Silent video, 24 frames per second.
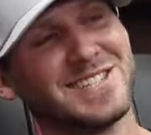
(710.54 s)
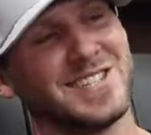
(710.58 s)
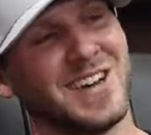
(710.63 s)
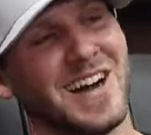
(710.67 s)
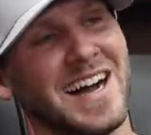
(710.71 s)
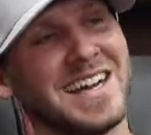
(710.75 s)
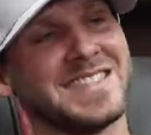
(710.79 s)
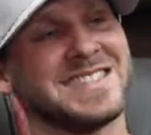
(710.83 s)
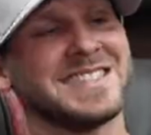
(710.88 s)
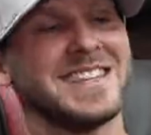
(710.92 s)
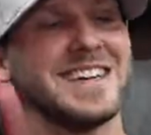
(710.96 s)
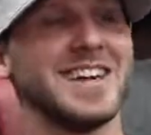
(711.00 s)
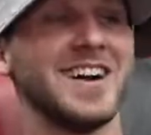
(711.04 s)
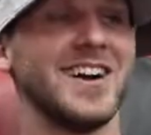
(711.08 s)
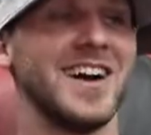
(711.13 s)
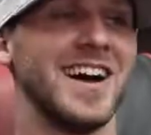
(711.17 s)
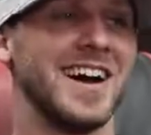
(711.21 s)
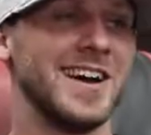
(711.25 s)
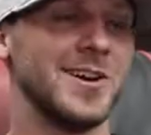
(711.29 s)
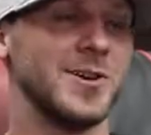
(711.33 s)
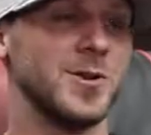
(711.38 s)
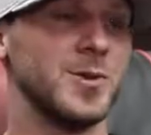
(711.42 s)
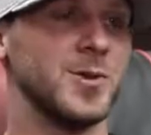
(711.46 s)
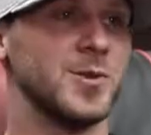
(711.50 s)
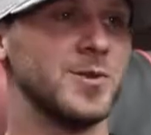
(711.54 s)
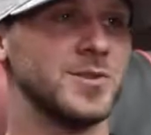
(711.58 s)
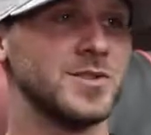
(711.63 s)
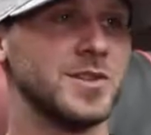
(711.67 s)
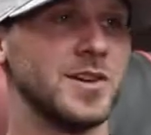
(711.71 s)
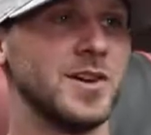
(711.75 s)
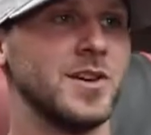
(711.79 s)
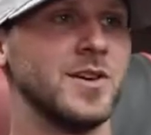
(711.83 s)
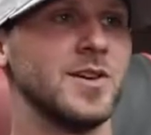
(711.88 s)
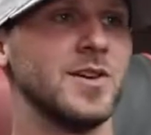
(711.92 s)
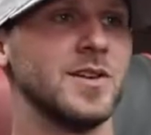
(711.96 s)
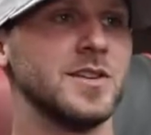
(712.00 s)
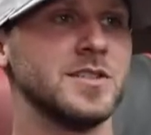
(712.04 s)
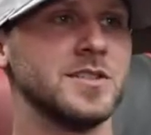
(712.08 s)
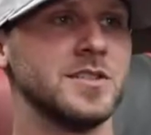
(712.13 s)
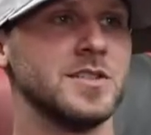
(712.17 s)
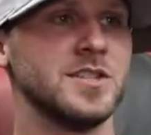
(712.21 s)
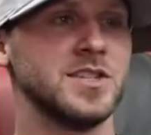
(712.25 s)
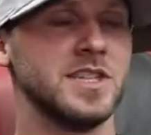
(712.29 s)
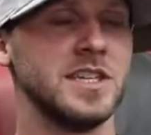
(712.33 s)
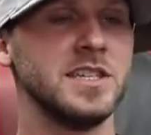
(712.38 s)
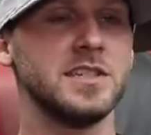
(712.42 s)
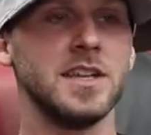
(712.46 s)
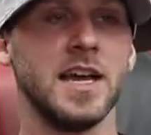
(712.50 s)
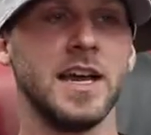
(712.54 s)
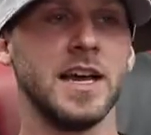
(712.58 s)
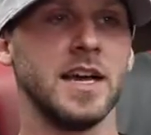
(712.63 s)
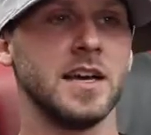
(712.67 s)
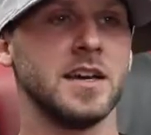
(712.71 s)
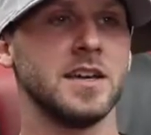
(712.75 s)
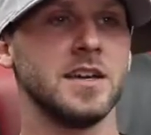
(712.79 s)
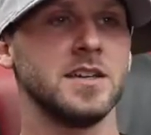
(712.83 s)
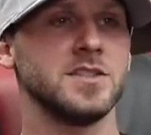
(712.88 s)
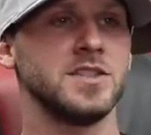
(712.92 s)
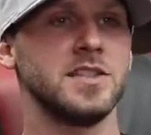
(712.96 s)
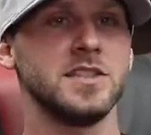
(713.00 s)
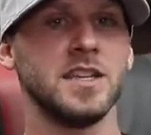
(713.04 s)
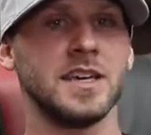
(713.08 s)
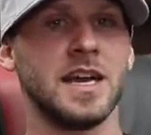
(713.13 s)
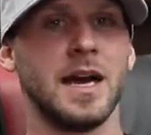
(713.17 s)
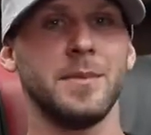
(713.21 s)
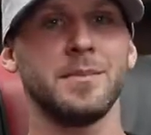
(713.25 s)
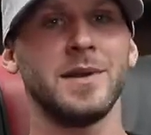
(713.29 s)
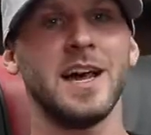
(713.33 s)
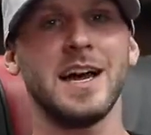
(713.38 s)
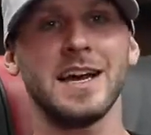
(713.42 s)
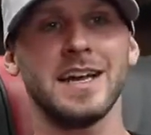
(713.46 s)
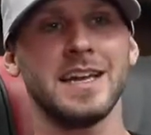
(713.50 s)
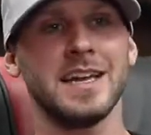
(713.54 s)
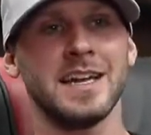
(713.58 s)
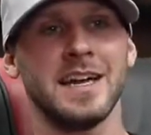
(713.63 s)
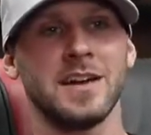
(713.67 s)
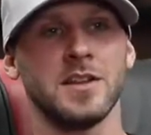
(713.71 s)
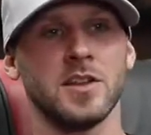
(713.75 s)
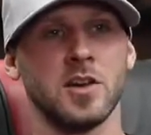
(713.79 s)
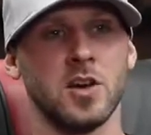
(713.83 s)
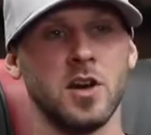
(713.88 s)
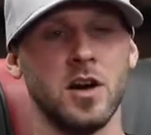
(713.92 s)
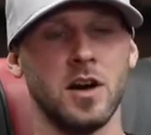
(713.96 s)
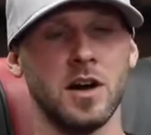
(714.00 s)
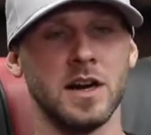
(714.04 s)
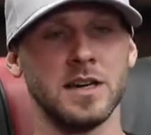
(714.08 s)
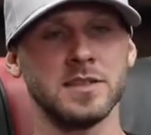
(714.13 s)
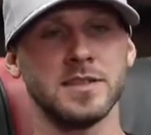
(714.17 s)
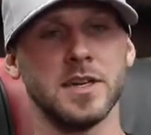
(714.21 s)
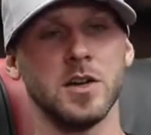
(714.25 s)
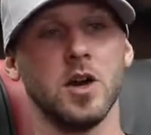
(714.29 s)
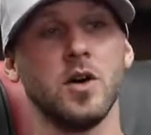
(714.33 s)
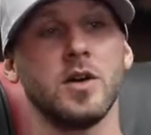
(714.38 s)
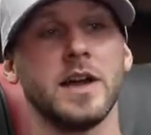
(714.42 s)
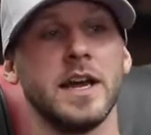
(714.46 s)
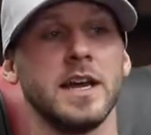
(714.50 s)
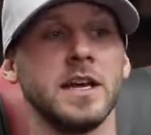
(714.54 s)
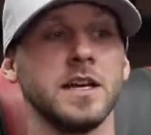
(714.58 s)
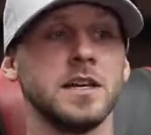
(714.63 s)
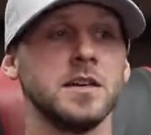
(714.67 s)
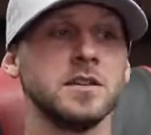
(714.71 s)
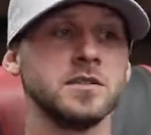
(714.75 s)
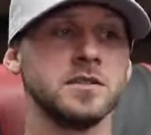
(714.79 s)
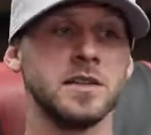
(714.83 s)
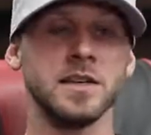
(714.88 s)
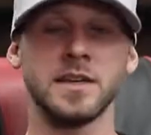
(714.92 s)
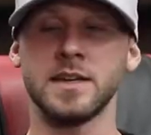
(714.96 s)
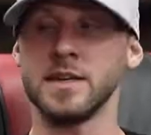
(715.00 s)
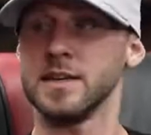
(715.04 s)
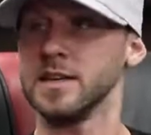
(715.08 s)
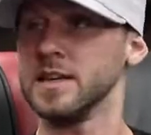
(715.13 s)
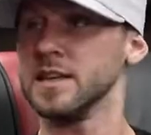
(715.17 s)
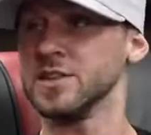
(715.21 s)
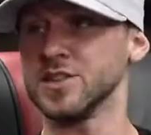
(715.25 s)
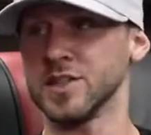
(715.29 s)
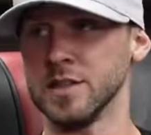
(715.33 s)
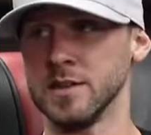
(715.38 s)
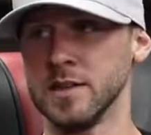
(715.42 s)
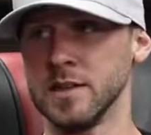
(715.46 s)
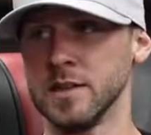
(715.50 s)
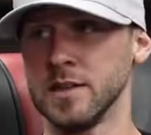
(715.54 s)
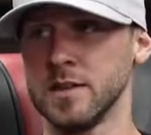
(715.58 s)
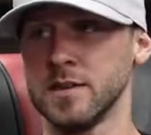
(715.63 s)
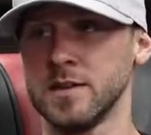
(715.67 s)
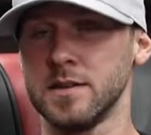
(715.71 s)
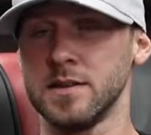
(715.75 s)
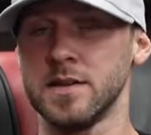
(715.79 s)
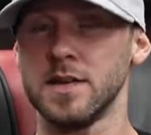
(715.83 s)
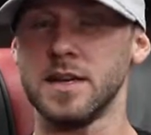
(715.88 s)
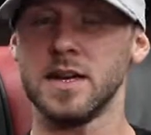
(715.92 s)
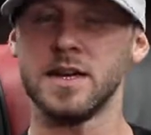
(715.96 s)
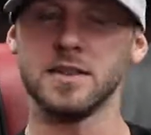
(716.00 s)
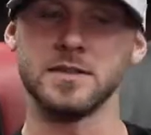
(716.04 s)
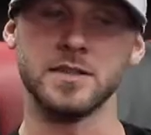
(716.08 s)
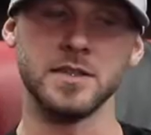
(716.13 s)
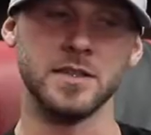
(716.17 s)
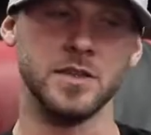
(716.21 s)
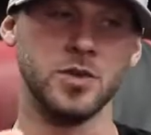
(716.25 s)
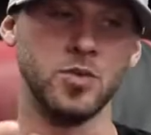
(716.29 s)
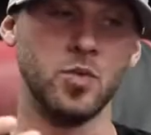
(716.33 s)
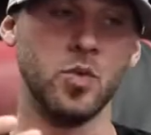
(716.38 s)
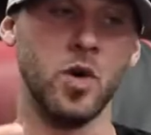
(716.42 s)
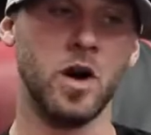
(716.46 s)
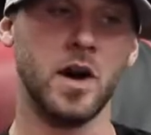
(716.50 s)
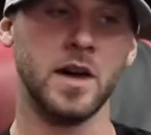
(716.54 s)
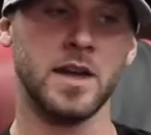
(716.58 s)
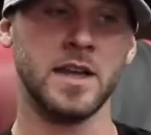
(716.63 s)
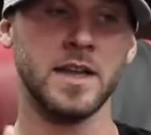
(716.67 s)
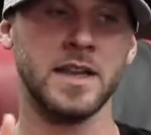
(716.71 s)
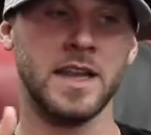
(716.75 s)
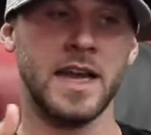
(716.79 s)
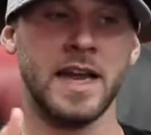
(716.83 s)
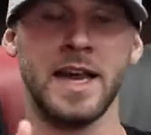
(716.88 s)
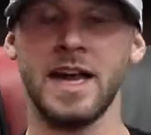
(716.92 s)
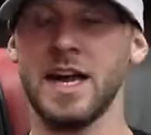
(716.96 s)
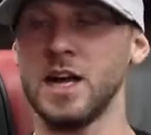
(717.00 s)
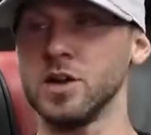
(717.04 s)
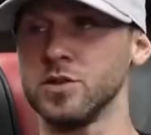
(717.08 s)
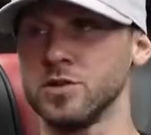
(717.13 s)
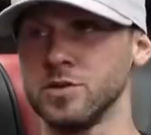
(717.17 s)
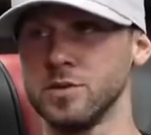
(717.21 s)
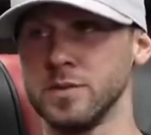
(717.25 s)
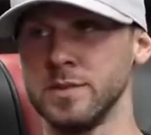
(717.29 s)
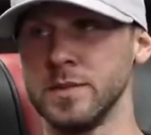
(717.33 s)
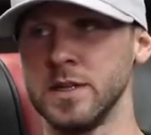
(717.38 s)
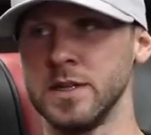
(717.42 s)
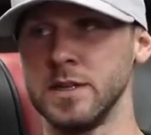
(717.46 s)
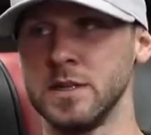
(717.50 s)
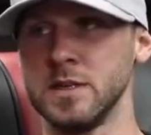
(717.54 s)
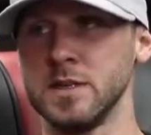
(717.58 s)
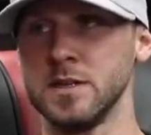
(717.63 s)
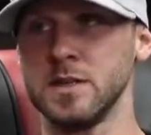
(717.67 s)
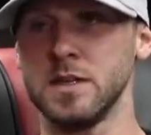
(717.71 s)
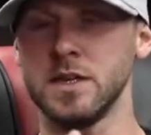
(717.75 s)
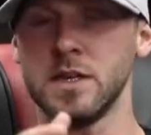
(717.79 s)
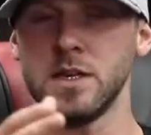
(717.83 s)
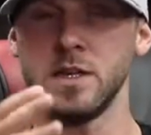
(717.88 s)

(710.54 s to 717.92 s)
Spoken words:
So I said, all right, cool. So she's like, I'm not getting out of the car. I said, okay, here's the condition then. I said, you walk in that house with me.